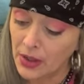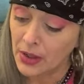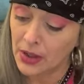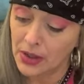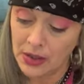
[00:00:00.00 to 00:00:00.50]

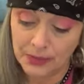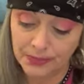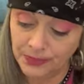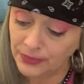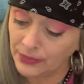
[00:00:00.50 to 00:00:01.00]

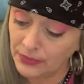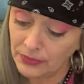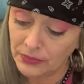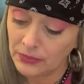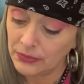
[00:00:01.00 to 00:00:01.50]
You
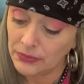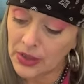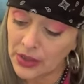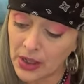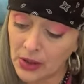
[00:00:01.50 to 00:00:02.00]

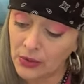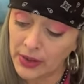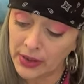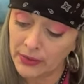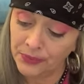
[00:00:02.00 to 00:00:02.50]
know,
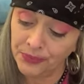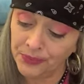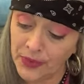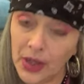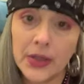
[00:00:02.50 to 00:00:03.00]
and
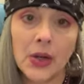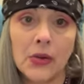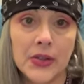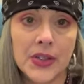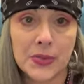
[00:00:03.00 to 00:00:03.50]
I know
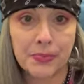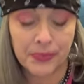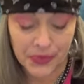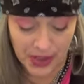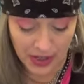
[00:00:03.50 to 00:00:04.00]
on this
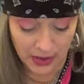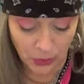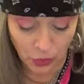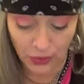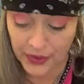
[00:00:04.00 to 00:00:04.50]
side of the
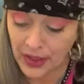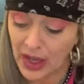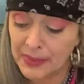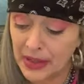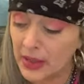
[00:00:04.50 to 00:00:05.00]
world that
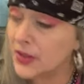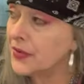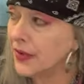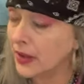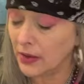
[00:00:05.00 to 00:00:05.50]
I'm in, it's
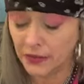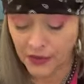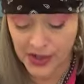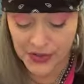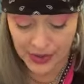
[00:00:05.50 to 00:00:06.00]
fucking
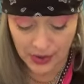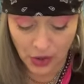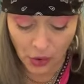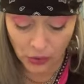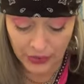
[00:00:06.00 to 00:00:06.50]
freezing
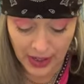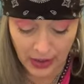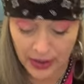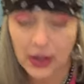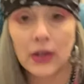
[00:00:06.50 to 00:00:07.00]
cold
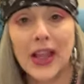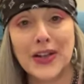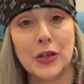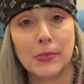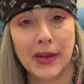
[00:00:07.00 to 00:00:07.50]
out. I
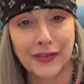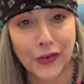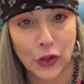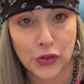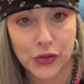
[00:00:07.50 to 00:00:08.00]
collected my
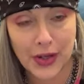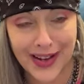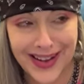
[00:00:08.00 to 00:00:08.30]
first